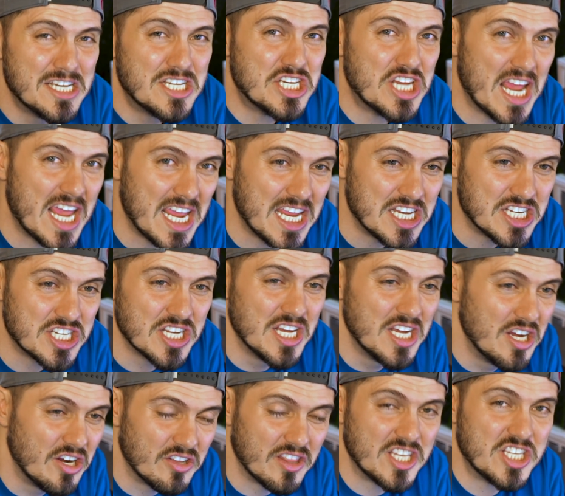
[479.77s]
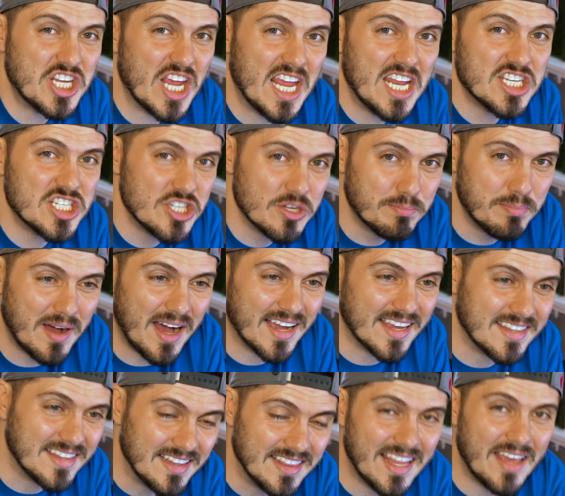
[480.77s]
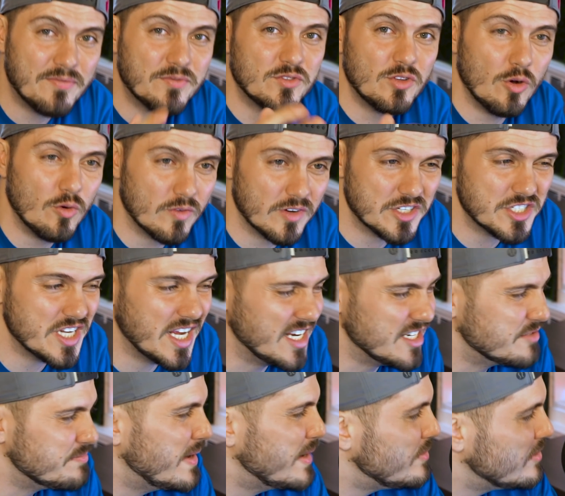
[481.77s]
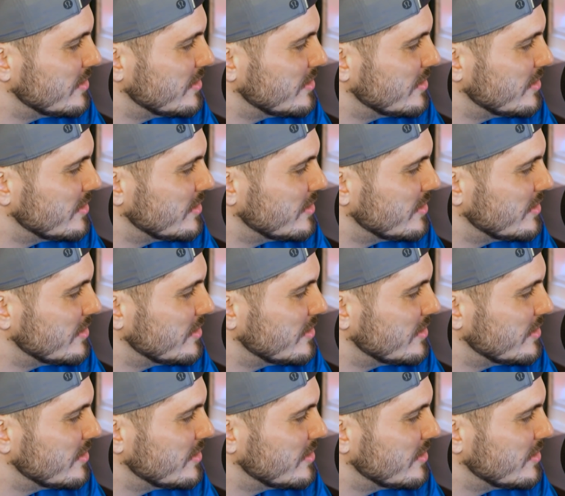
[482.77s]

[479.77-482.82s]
change, the change in your pocket, the leftover change. Maybe